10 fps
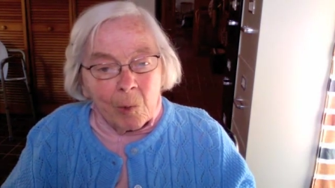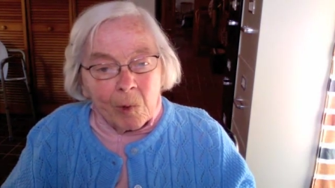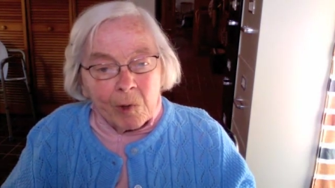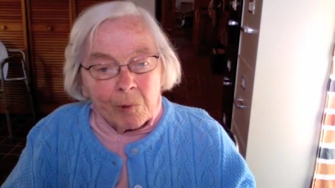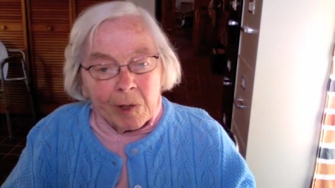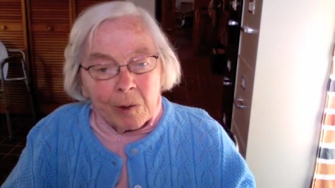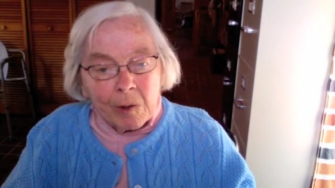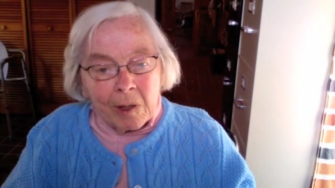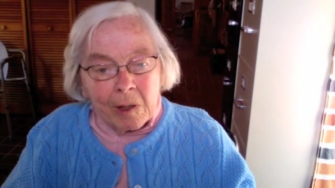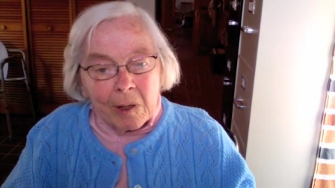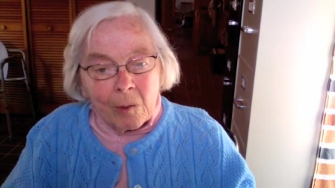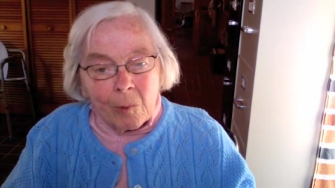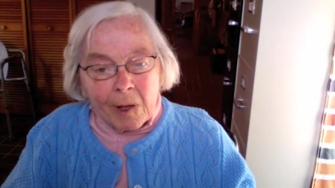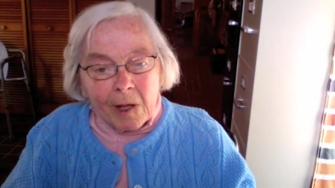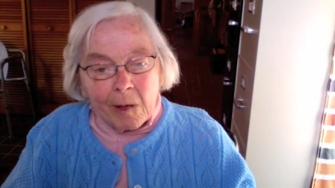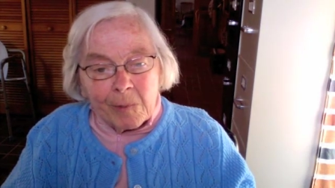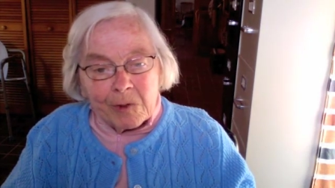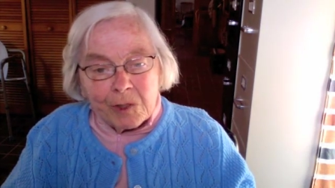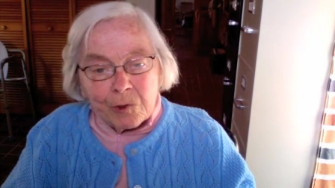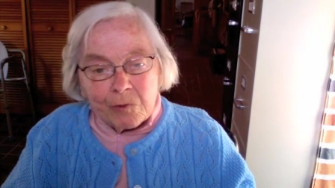wondering what
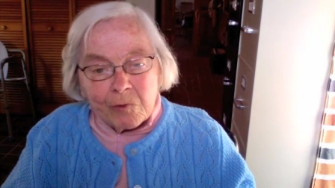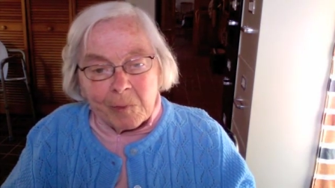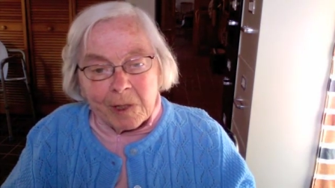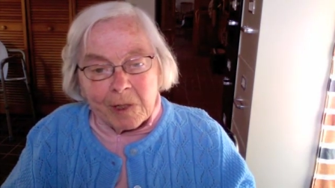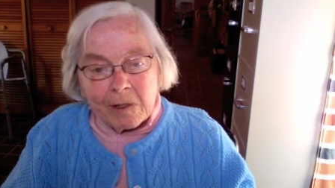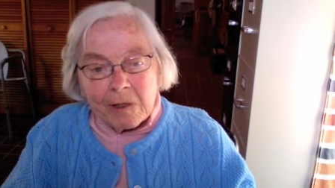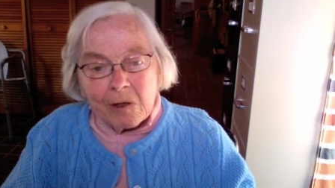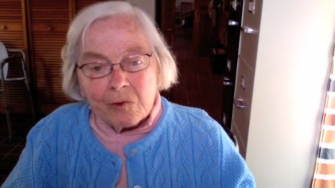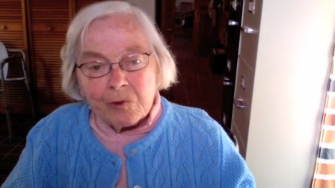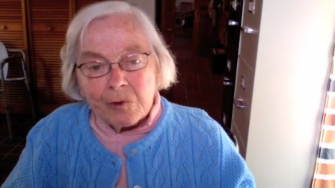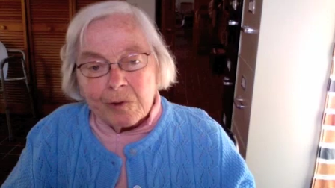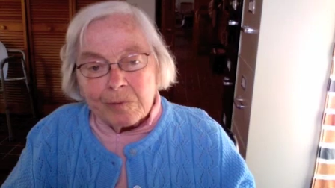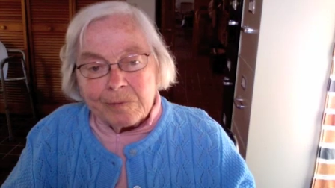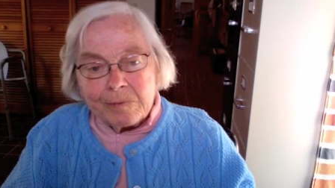elements he took from Indian culture,